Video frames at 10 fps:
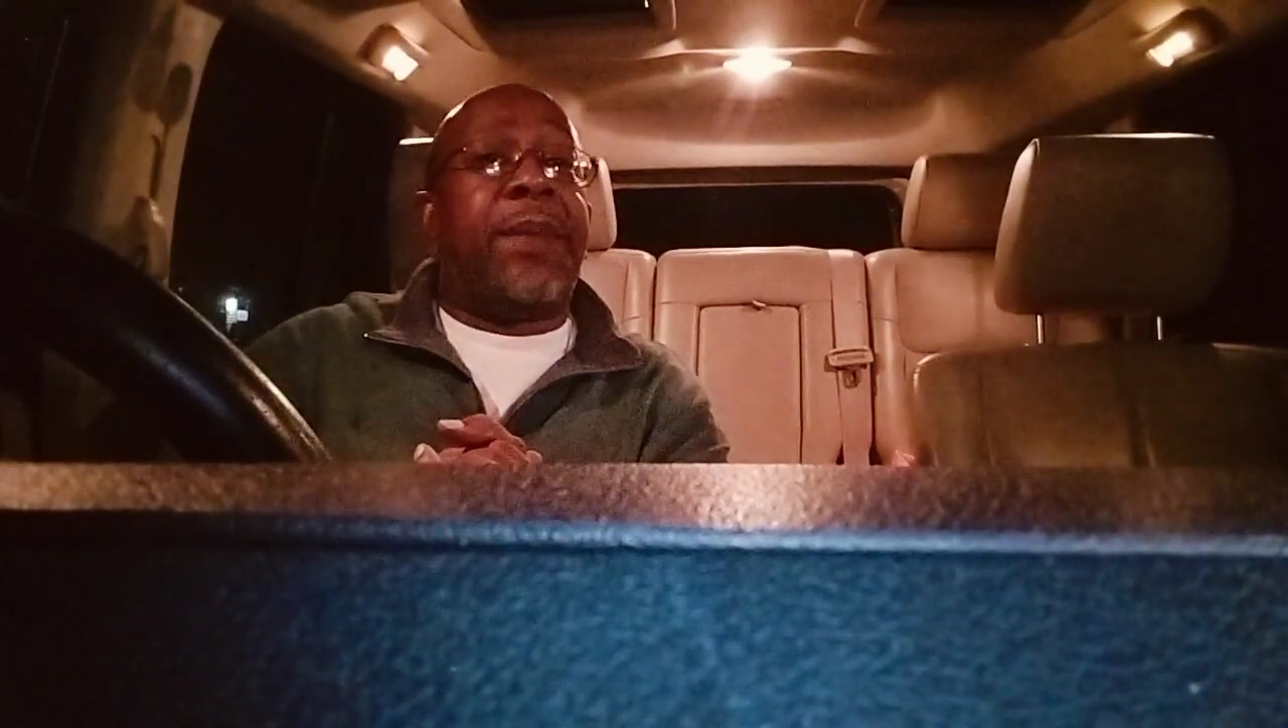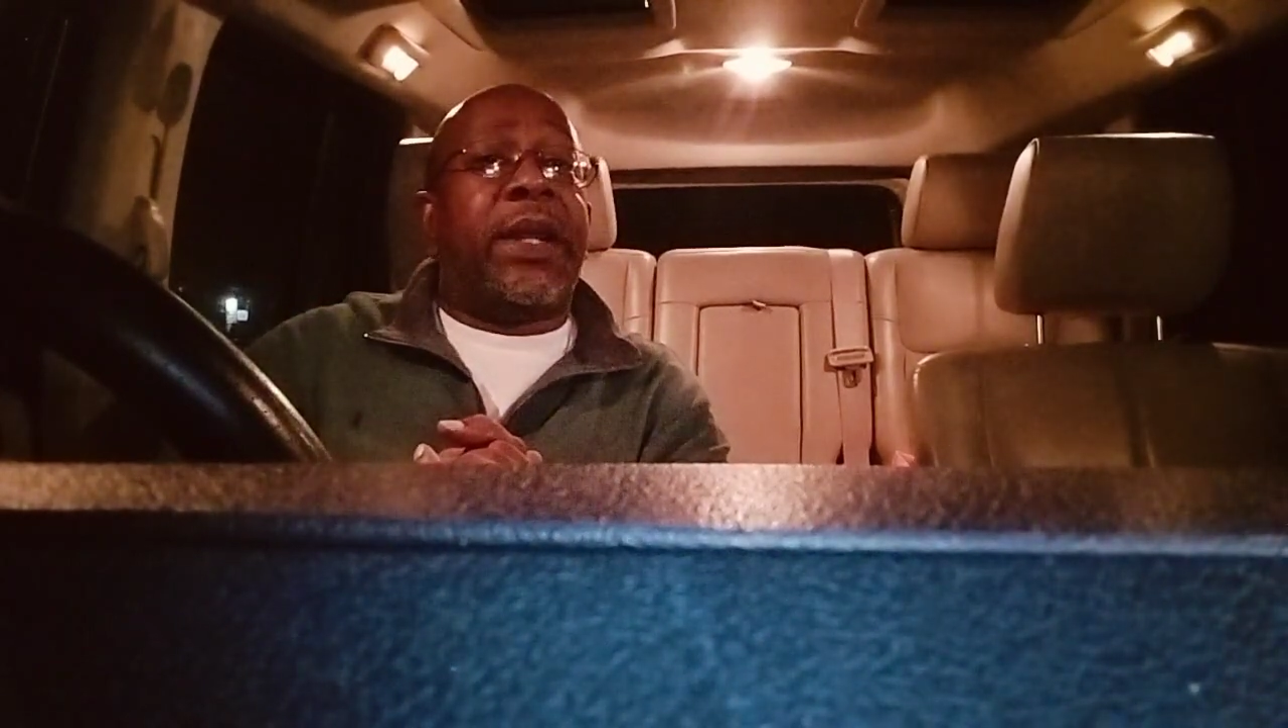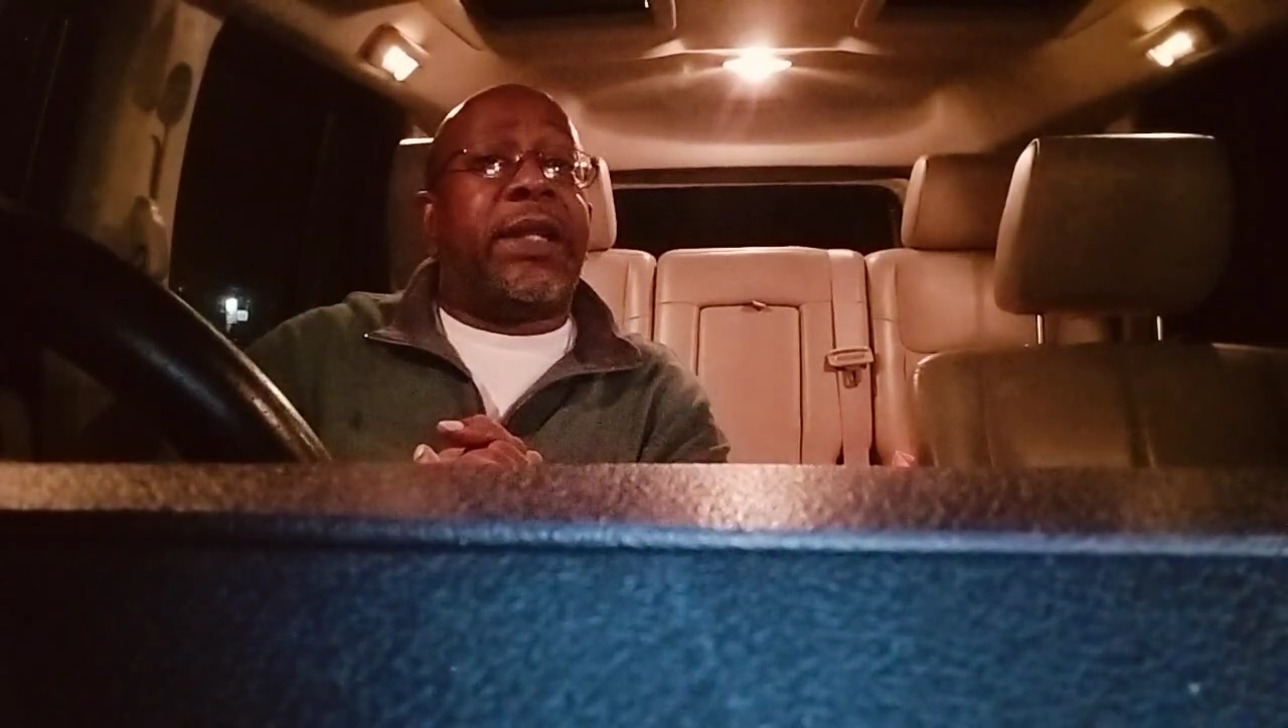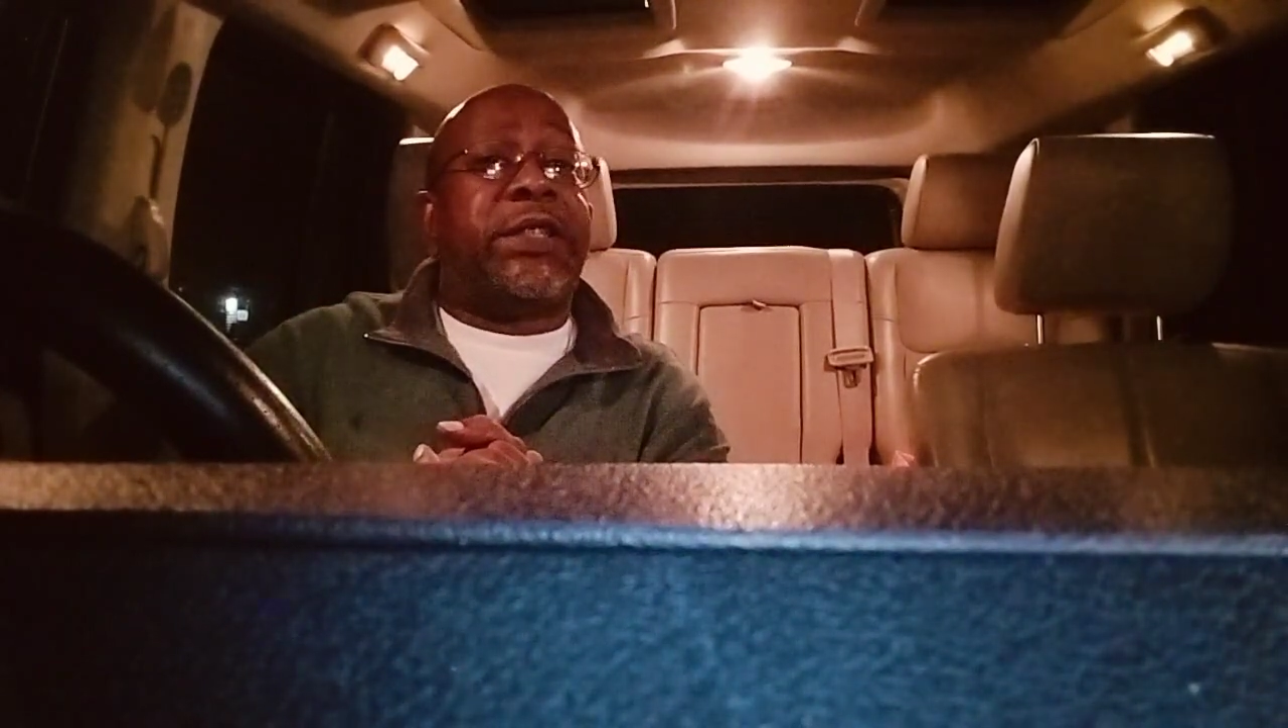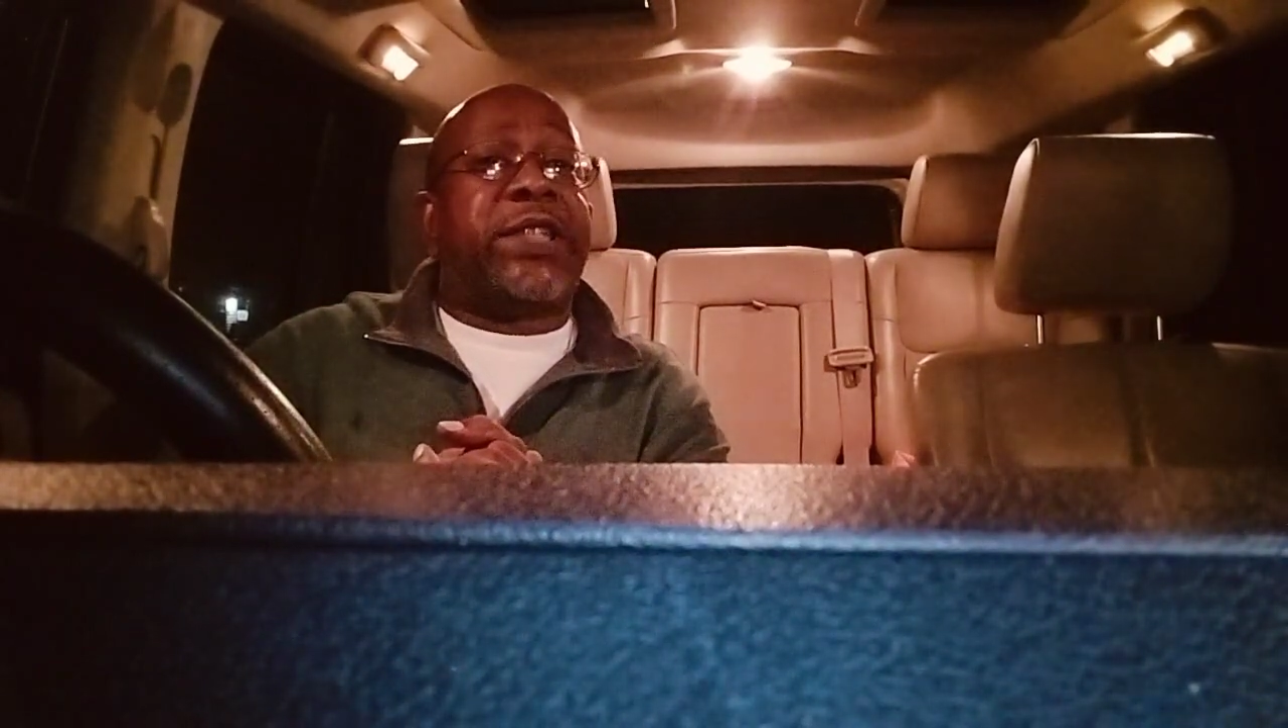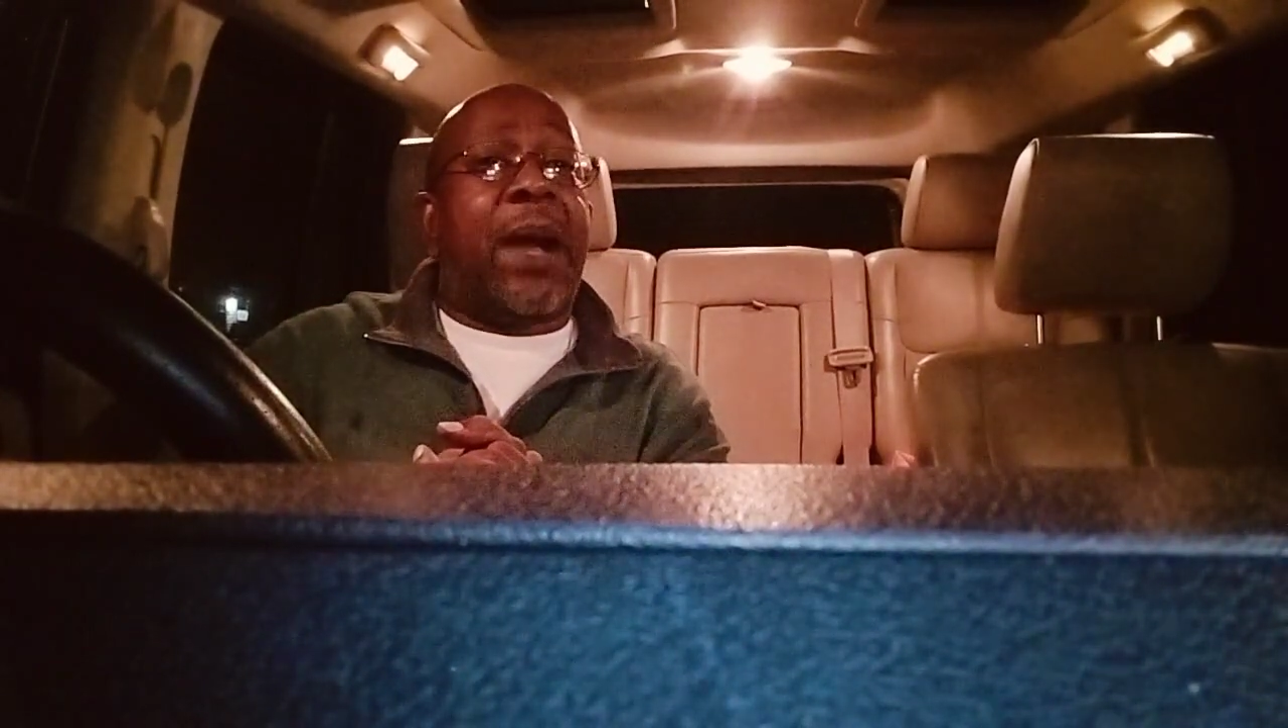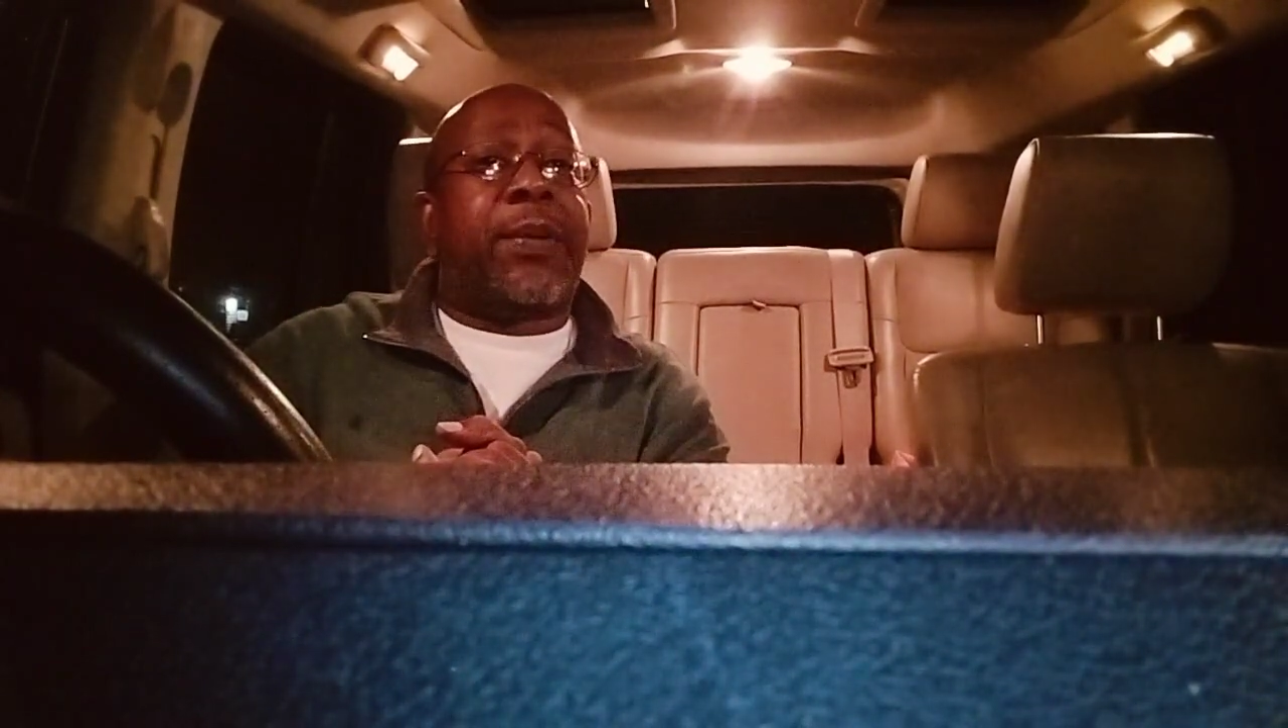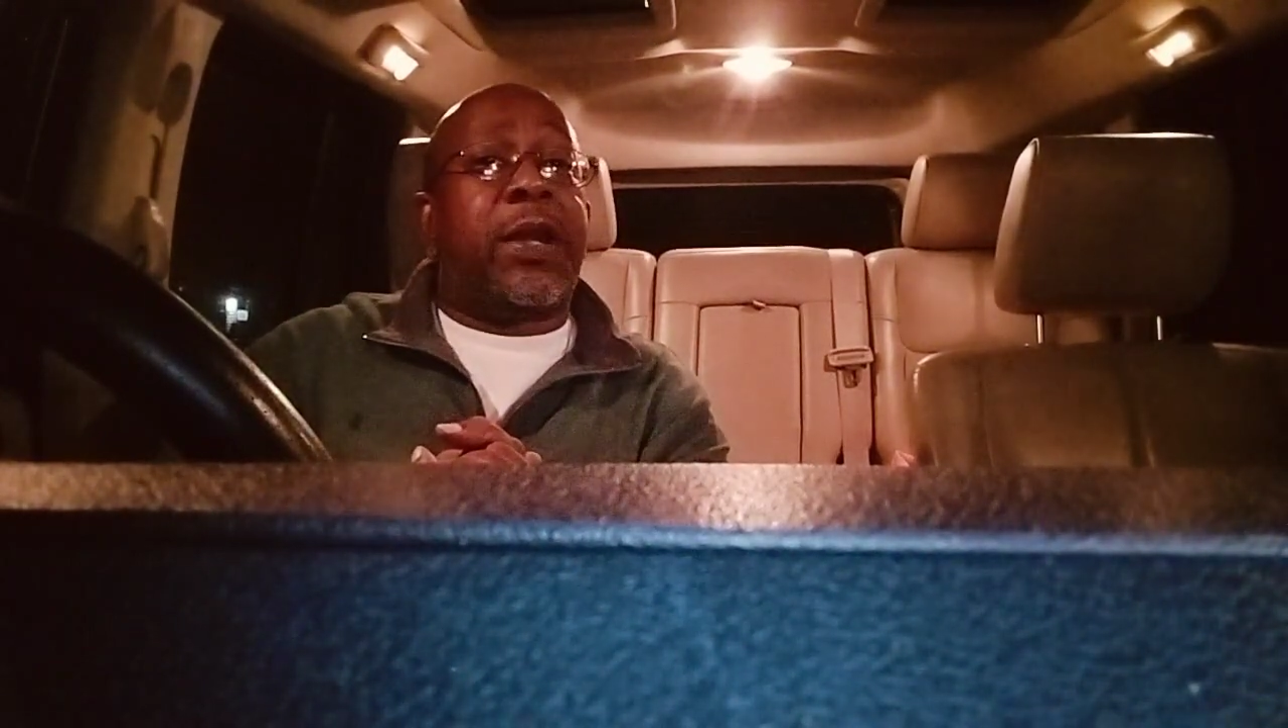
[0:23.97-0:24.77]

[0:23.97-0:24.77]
minute to chop